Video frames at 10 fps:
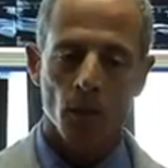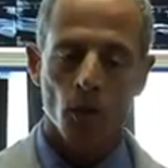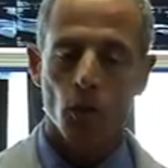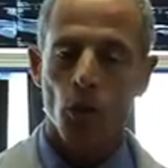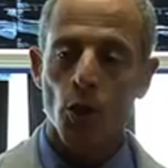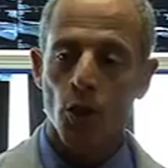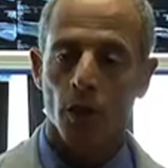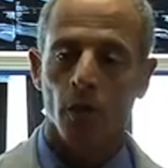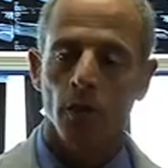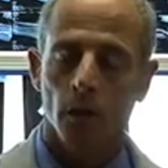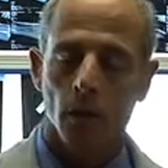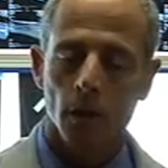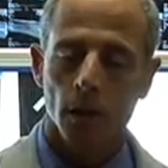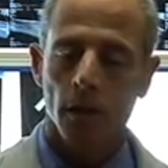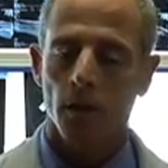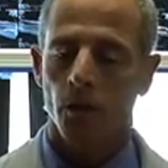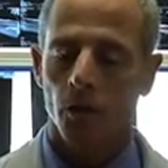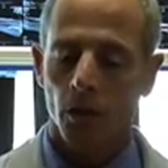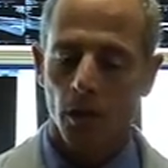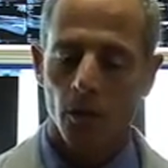surgeon
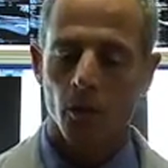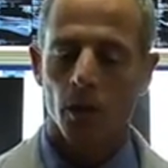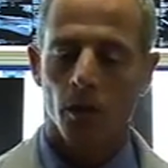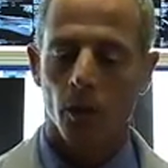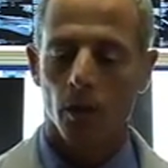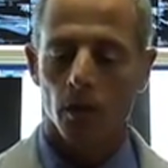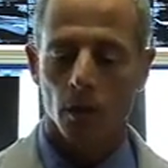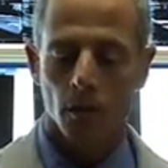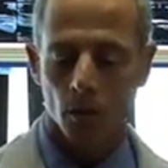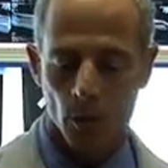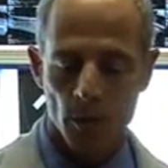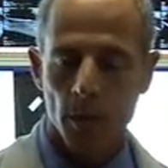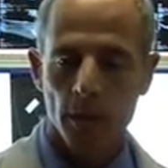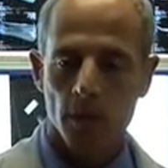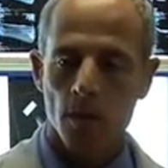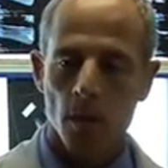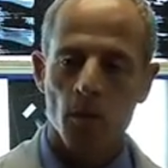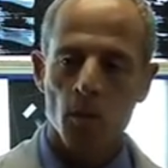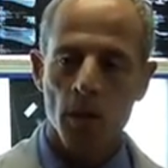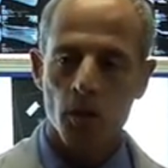is an orthopedic
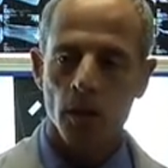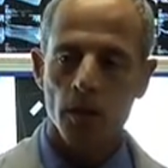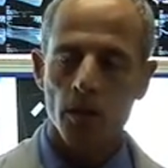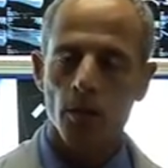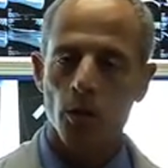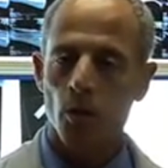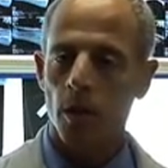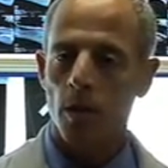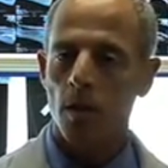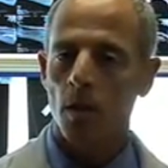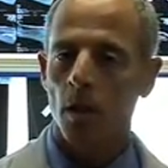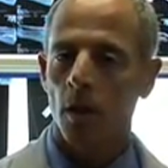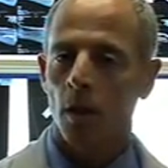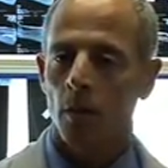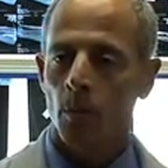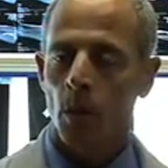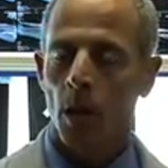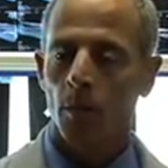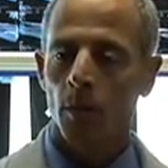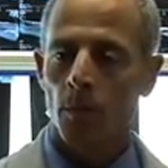subspecialist who treats
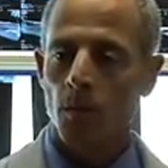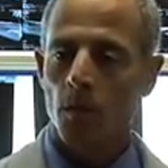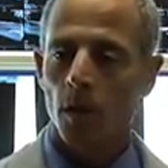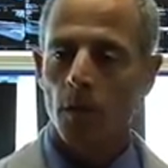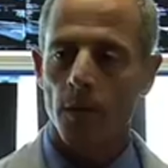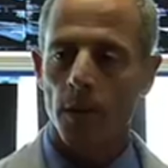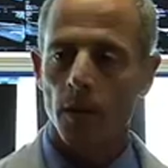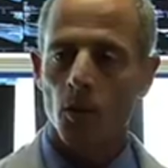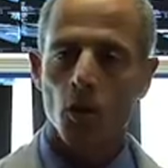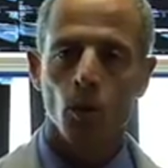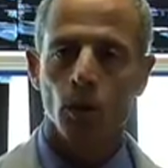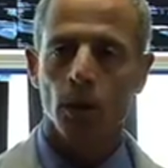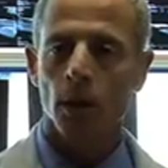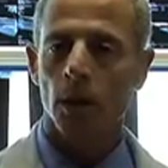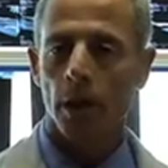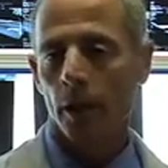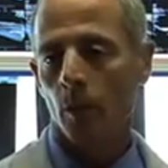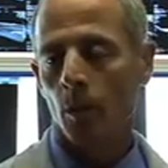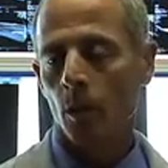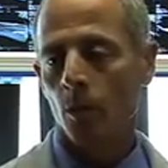problems of the shoulder,
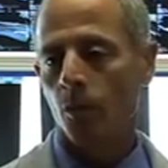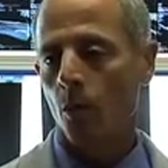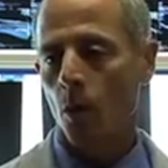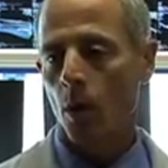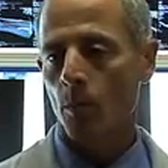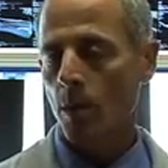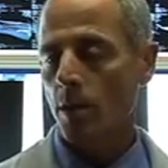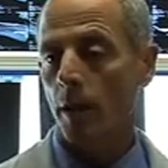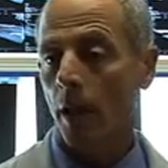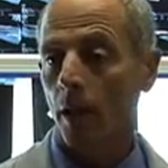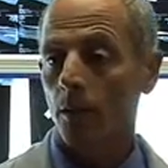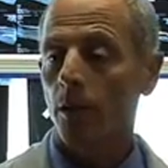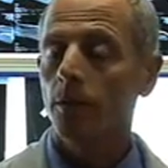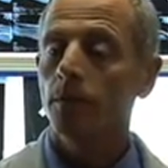elbow, forearm, wrist, and hand.